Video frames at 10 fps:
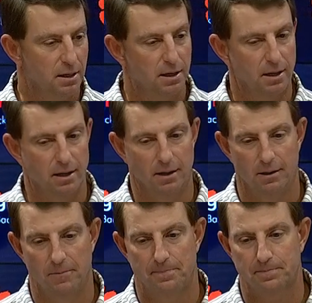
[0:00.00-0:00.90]

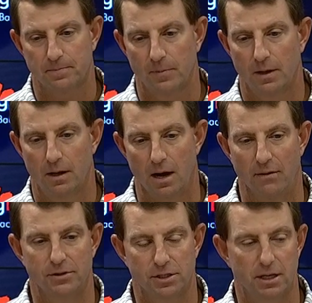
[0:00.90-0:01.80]

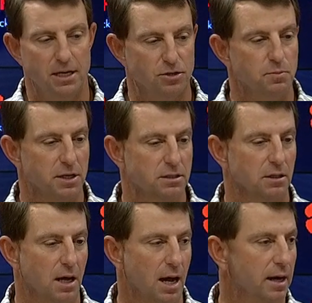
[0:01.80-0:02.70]
obviously he's missed a
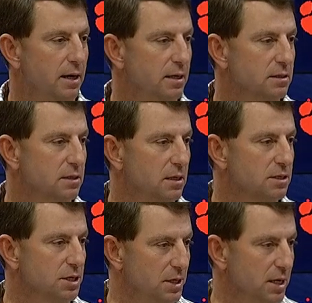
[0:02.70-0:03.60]
lot, and
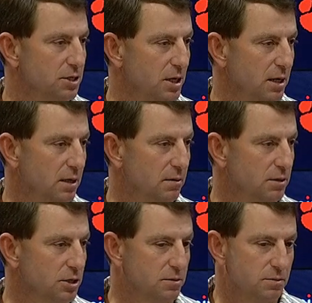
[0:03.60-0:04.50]
his conditioning and
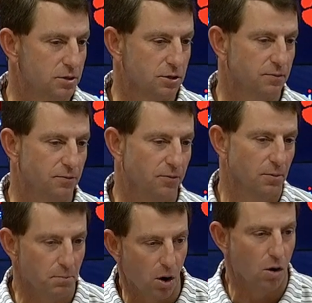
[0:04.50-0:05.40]
just
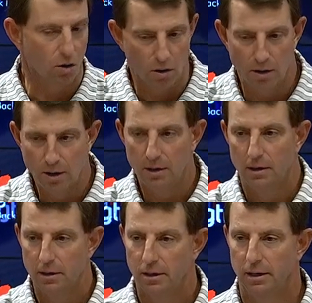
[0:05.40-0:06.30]
football
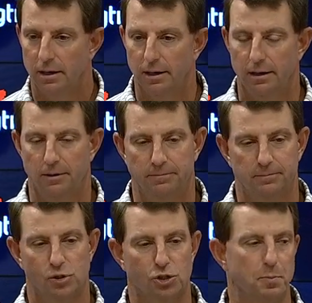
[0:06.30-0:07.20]

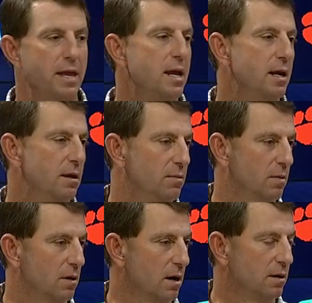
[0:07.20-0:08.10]
speed,
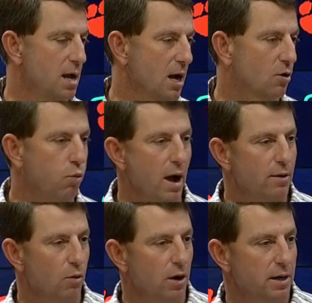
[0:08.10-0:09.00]
not
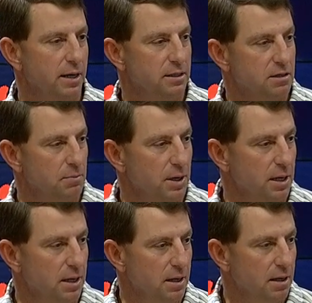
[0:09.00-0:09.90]
quite where it needs to
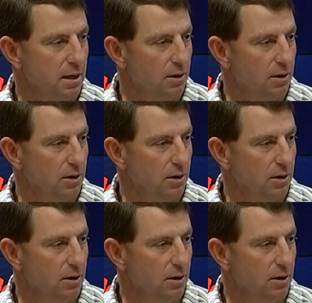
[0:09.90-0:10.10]
be,